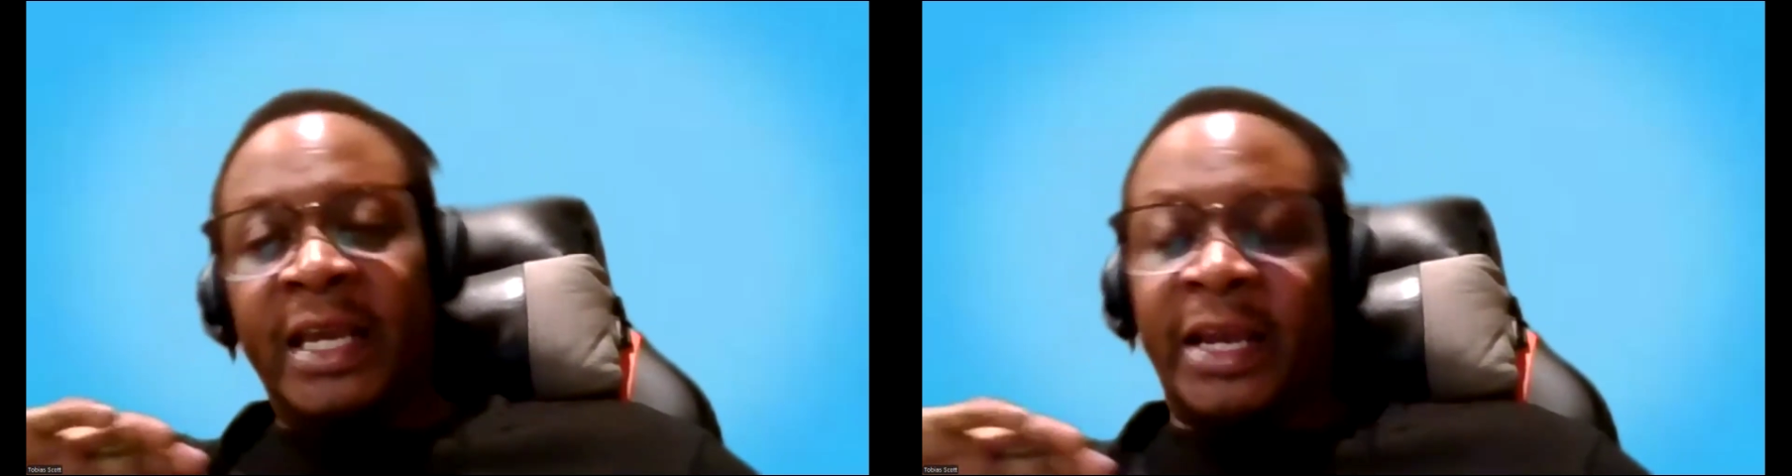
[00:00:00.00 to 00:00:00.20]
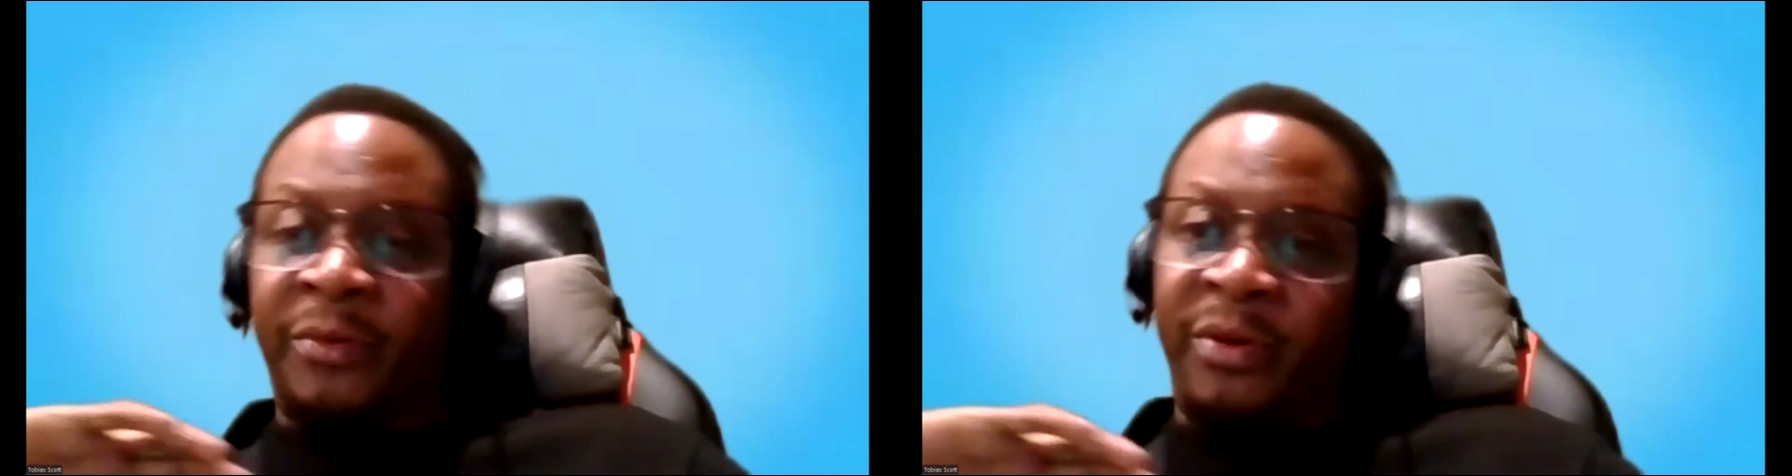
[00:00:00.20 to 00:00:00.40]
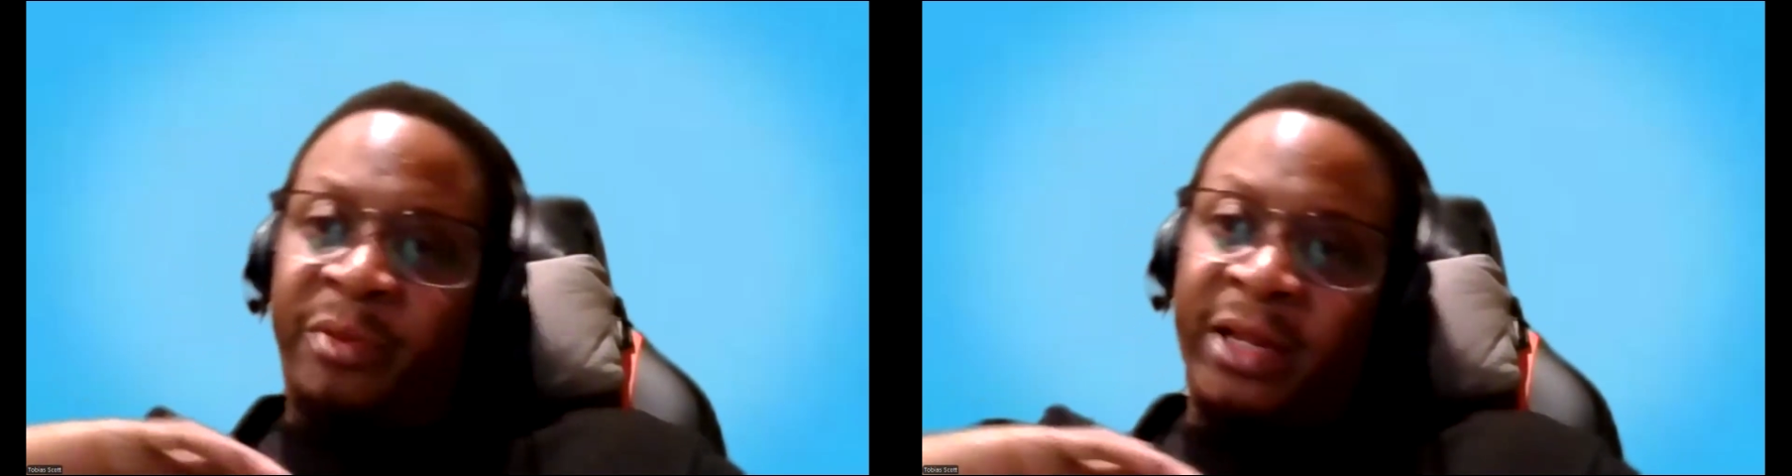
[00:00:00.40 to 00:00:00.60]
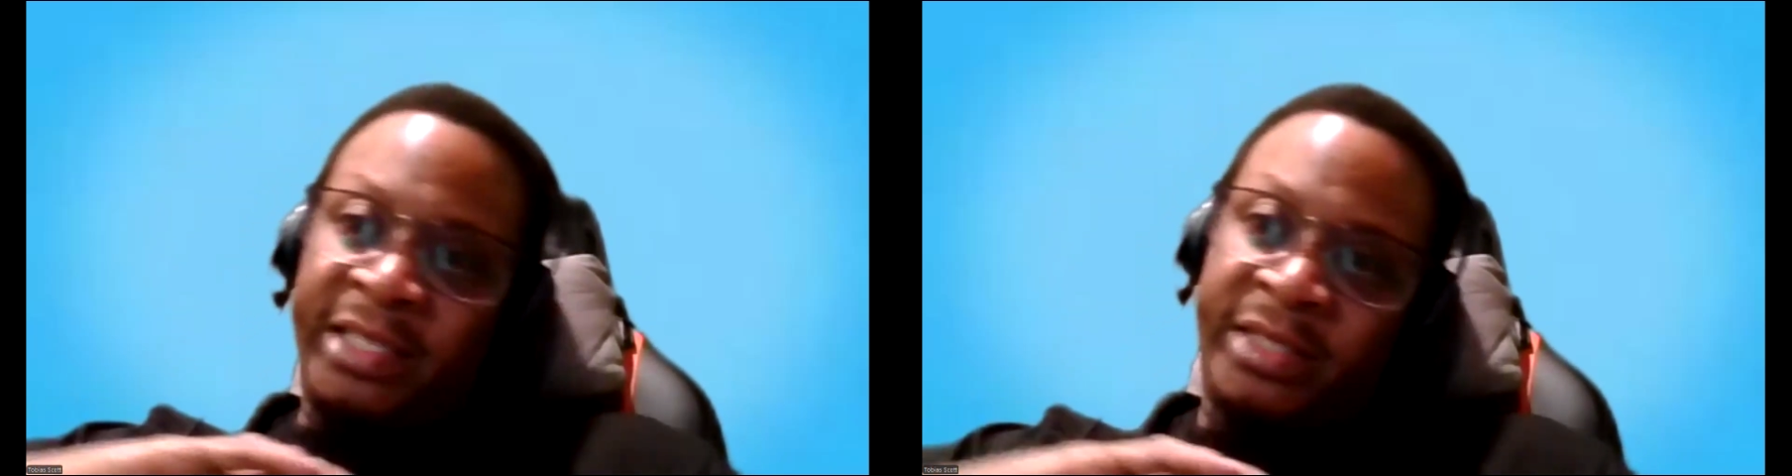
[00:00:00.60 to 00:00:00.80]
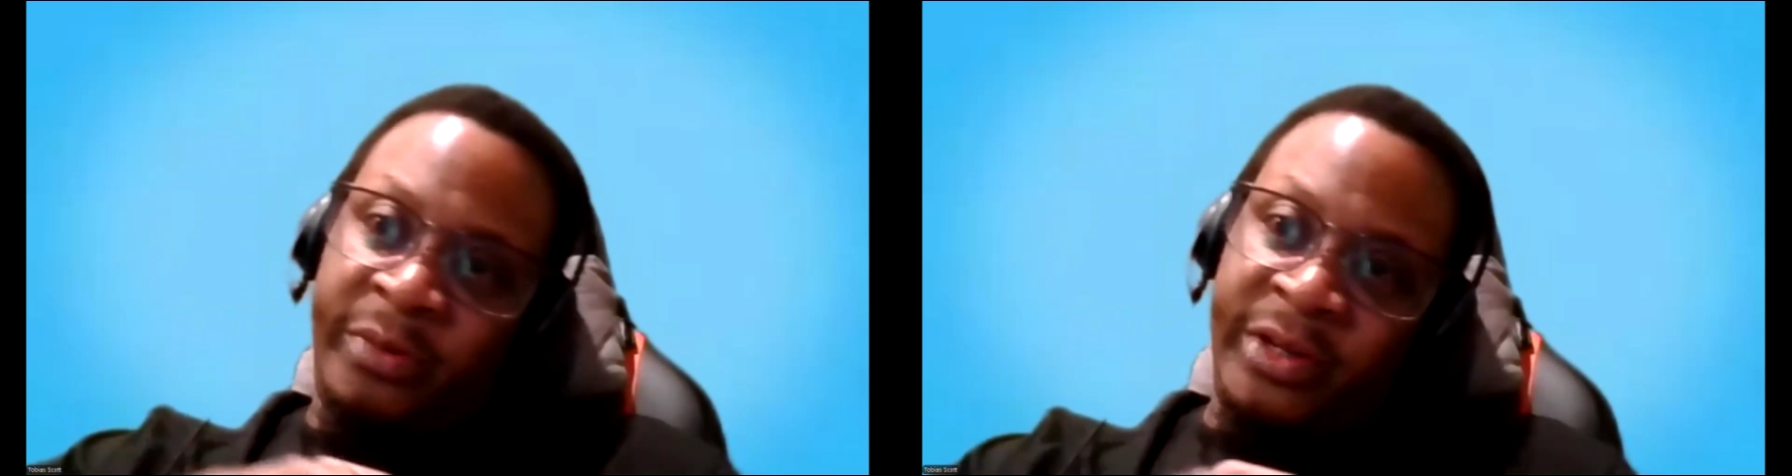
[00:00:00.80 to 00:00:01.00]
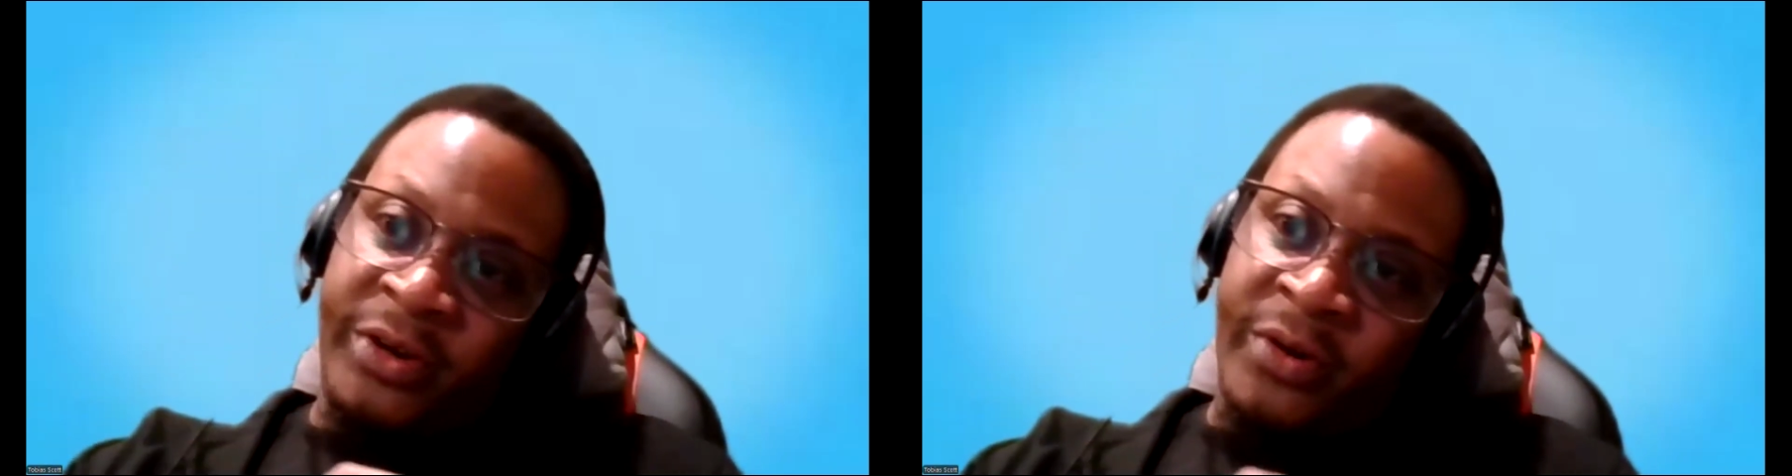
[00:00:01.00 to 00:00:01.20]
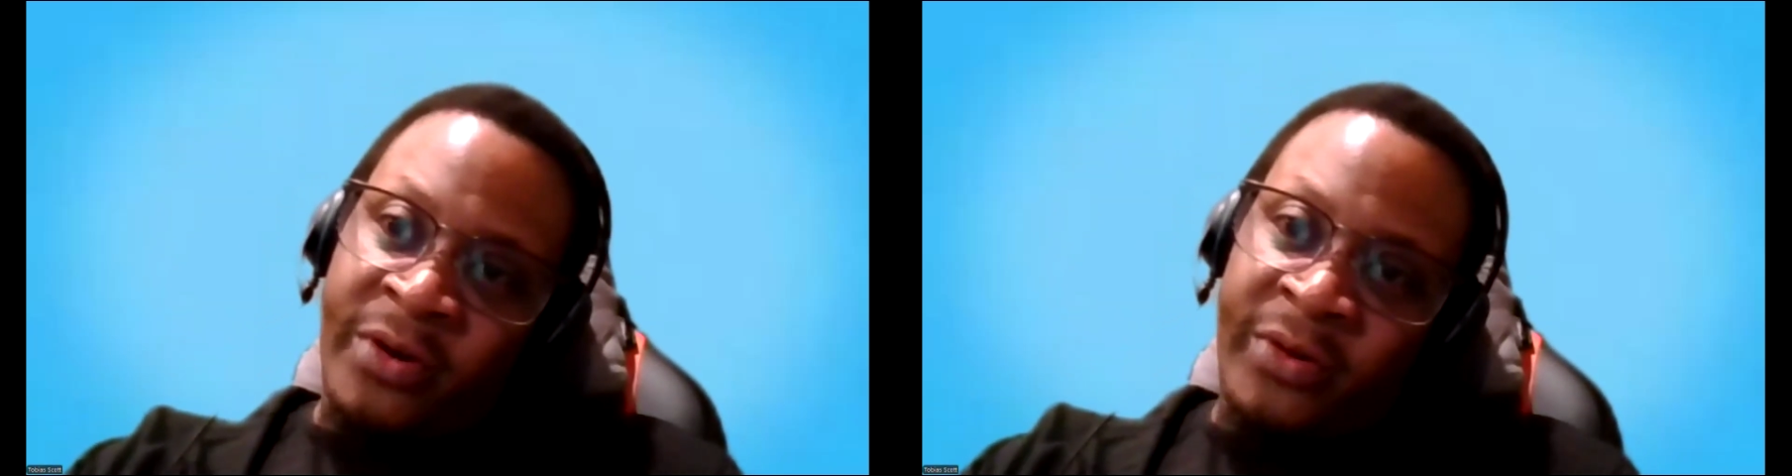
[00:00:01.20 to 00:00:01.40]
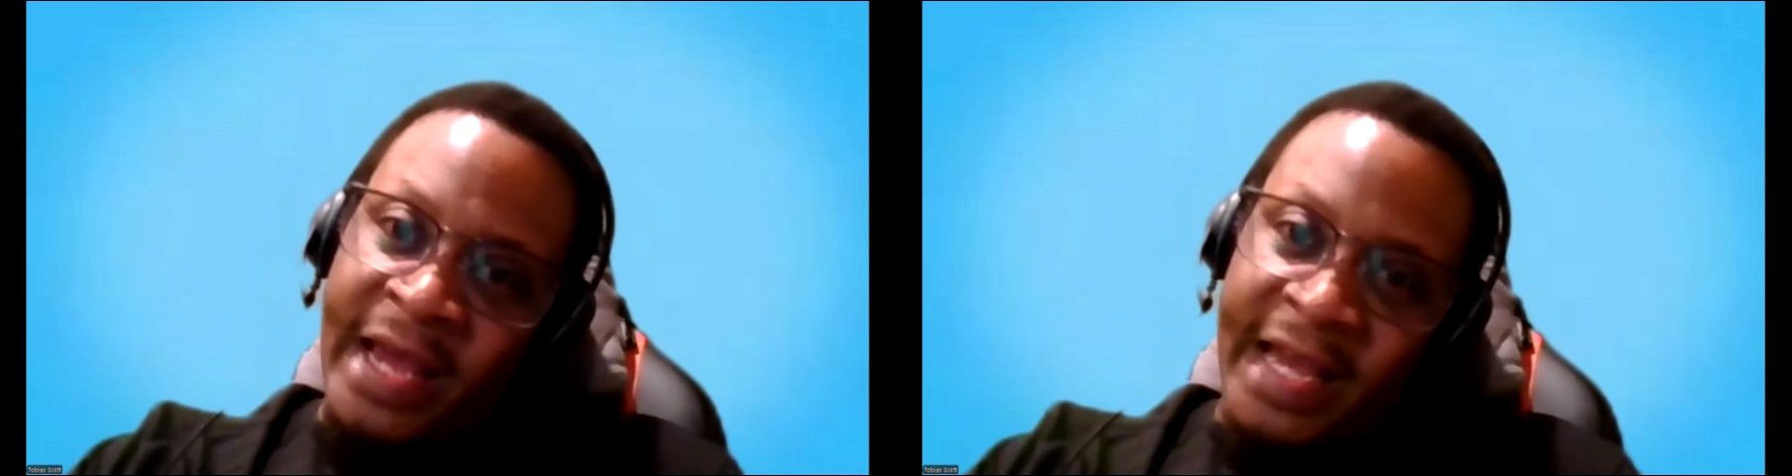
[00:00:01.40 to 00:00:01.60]
and replace it with your
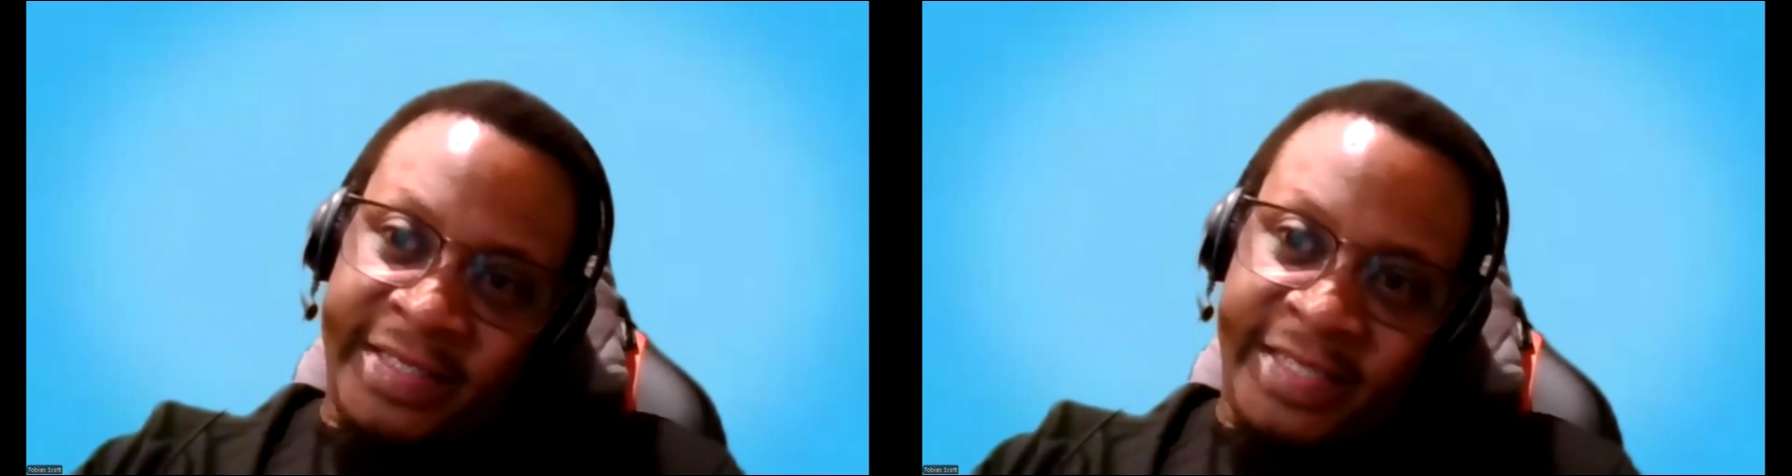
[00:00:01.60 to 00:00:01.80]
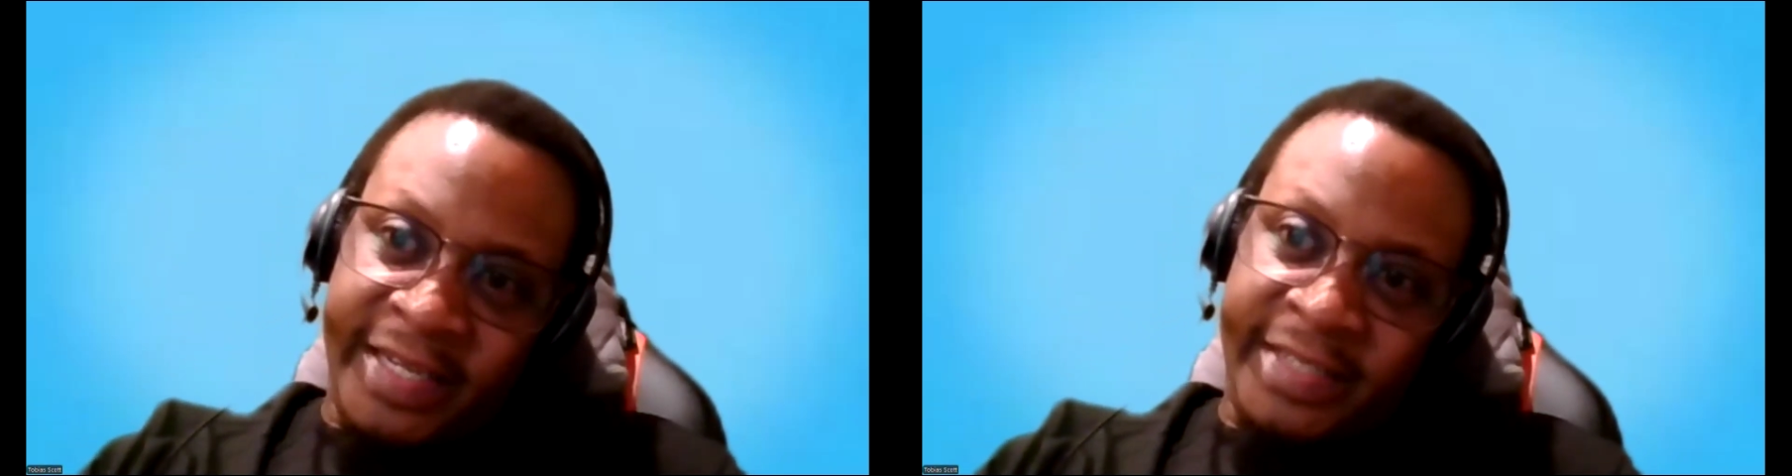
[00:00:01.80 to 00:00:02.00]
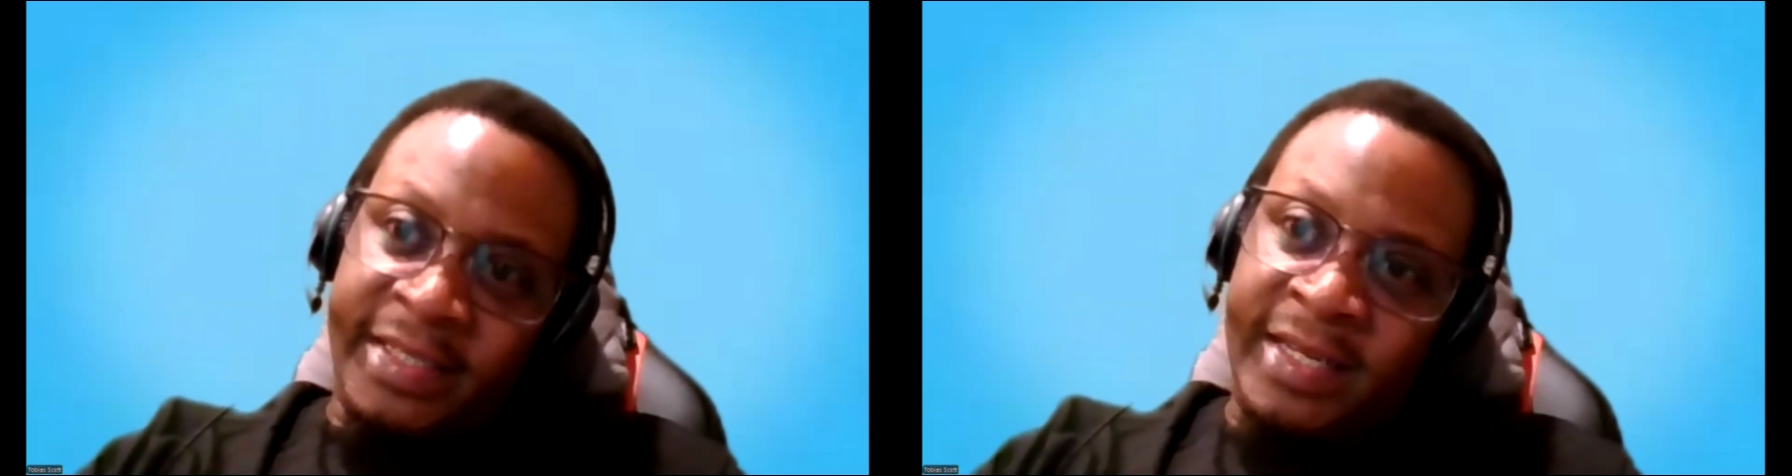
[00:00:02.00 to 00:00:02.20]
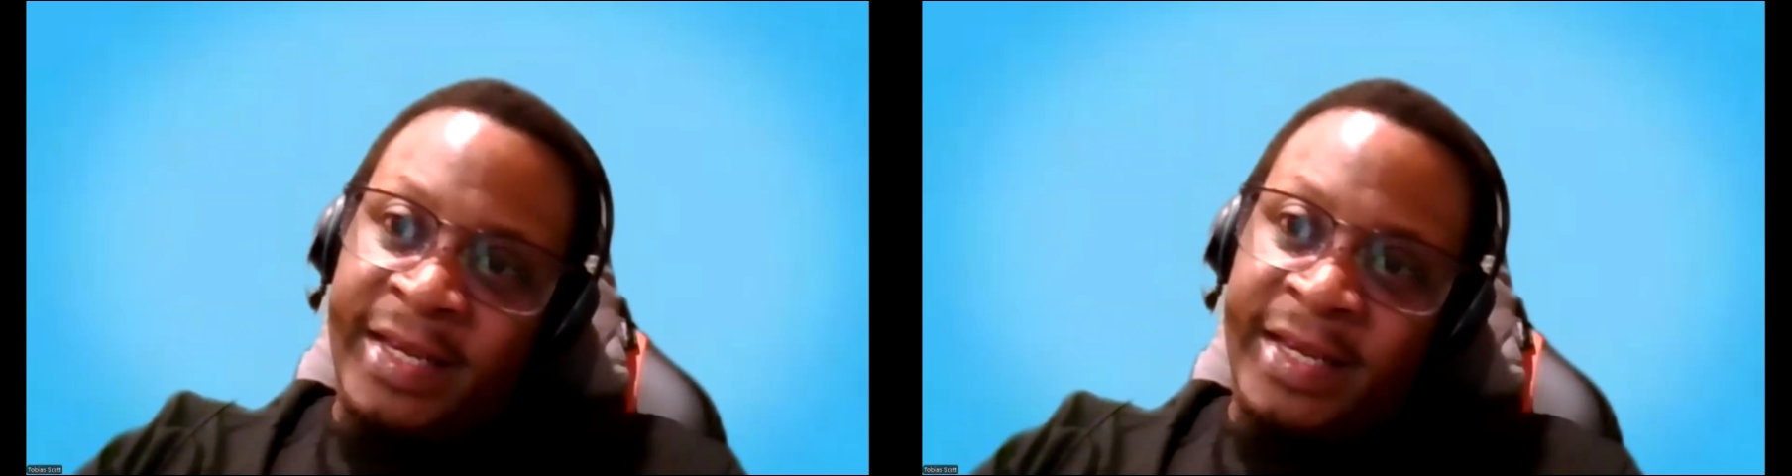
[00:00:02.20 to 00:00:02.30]
own assets,